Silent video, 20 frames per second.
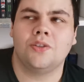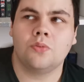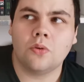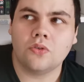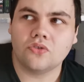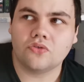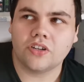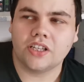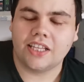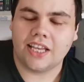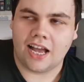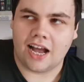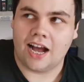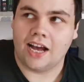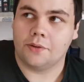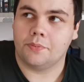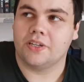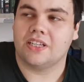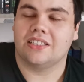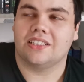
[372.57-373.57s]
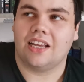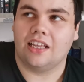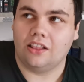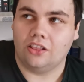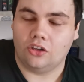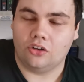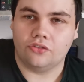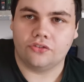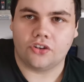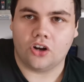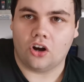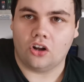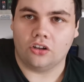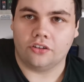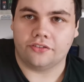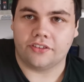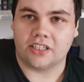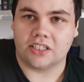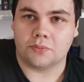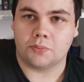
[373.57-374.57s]
This one's really hard because I loved
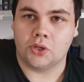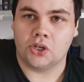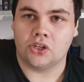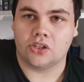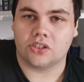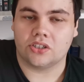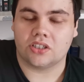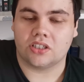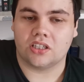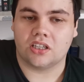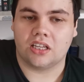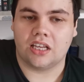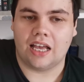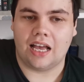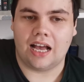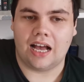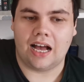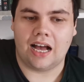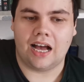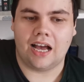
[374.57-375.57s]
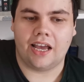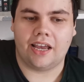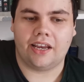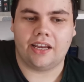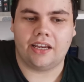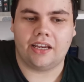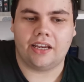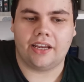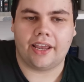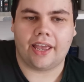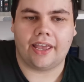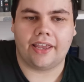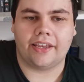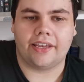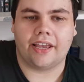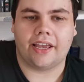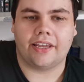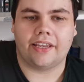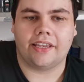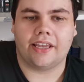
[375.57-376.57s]
all of these books. I